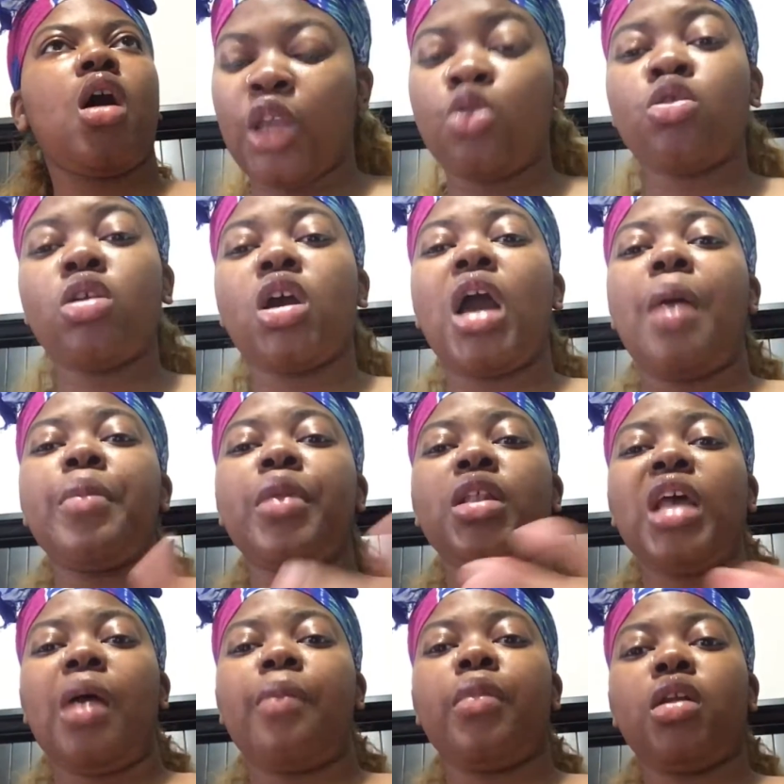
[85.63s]
You can comment
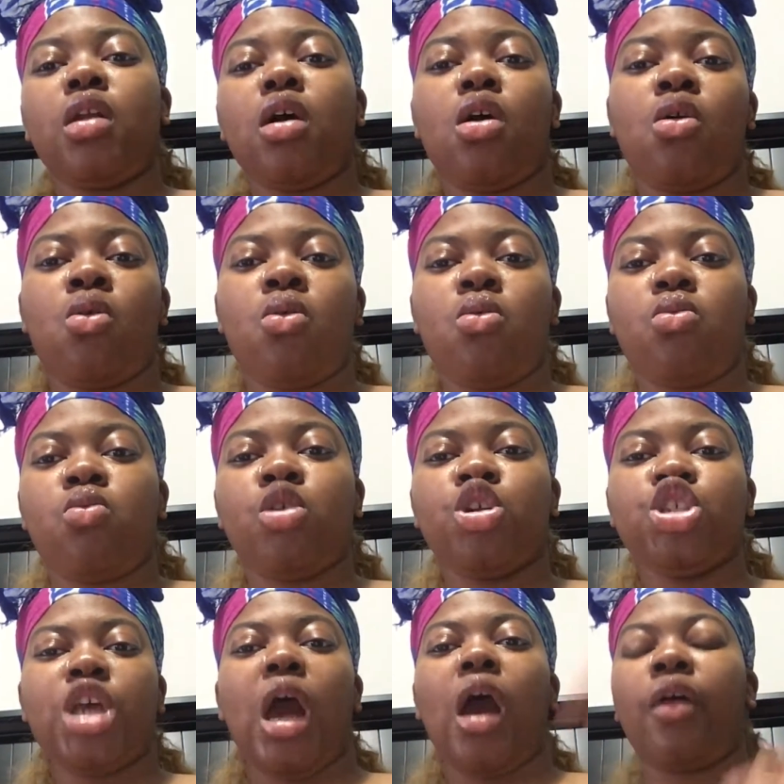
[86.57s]
down below
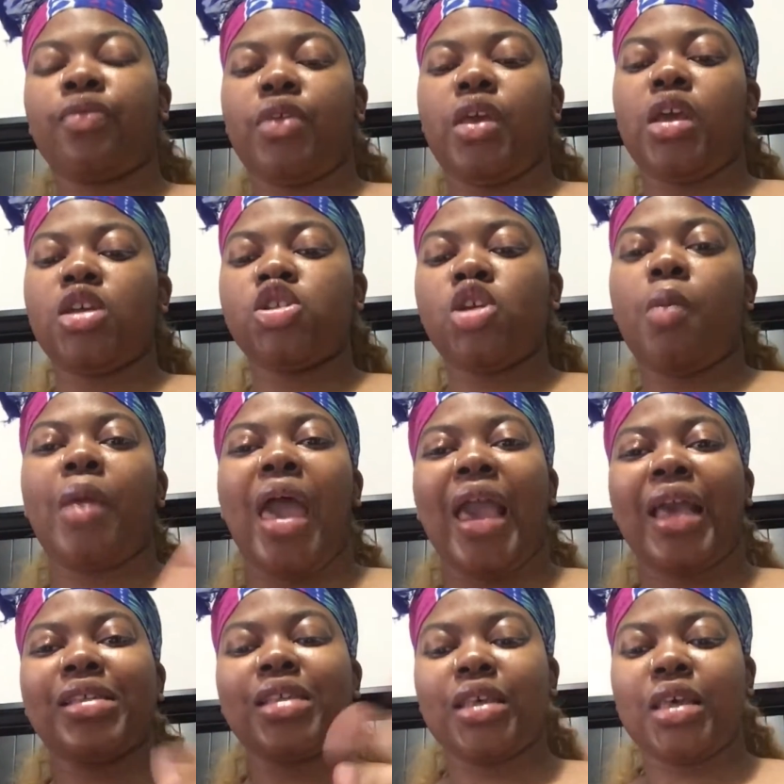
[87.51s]
what y'all think. So, I'm going
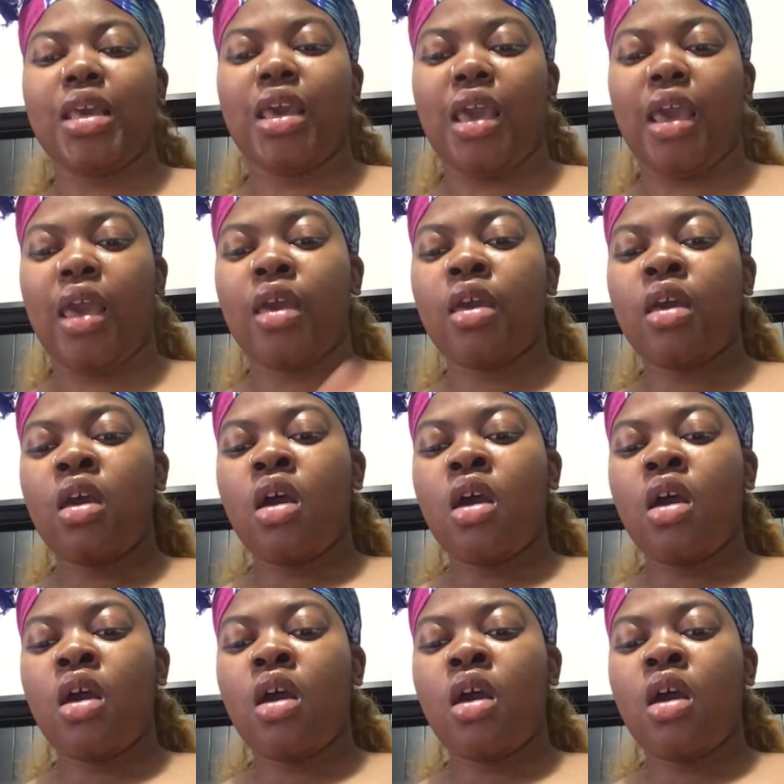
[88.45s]
to ask again.